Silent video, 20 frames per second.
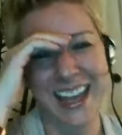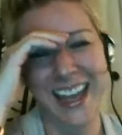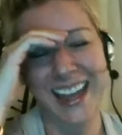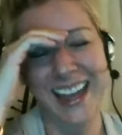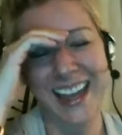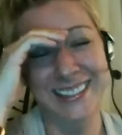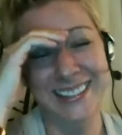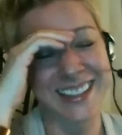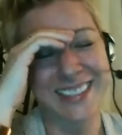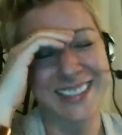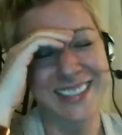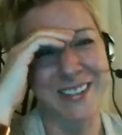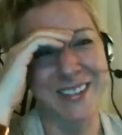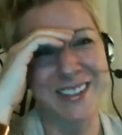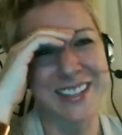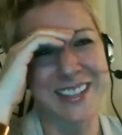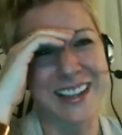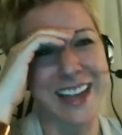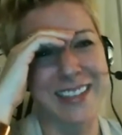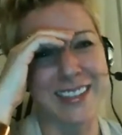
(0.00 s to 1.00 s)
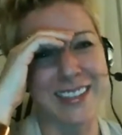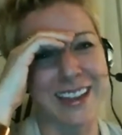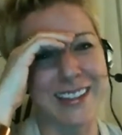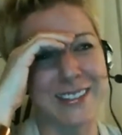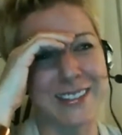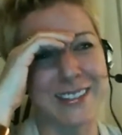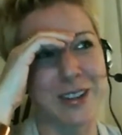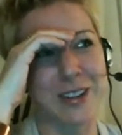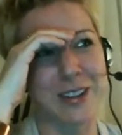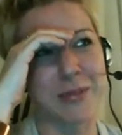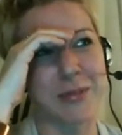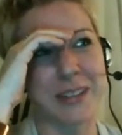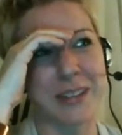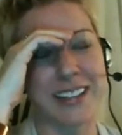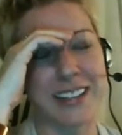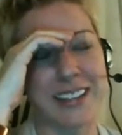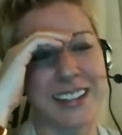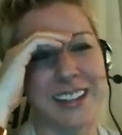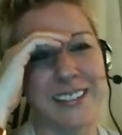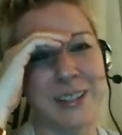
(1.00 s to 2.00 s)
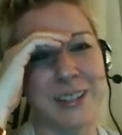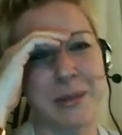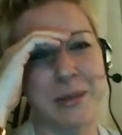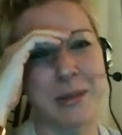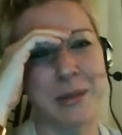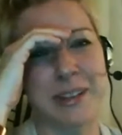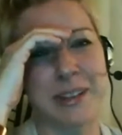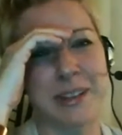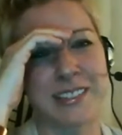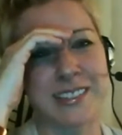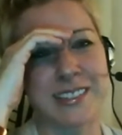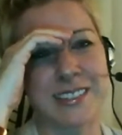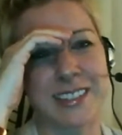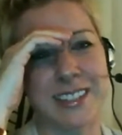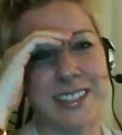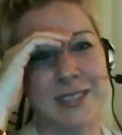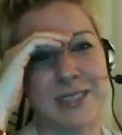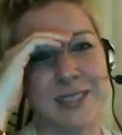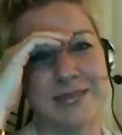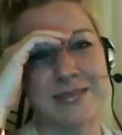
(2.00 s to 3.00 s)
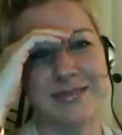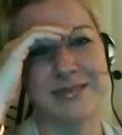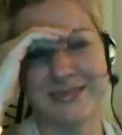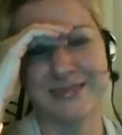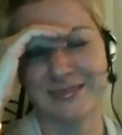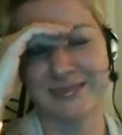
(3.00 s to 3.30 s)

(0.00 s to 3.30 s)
The first thing I thought too, I'm like, Dale, nobody wants to see you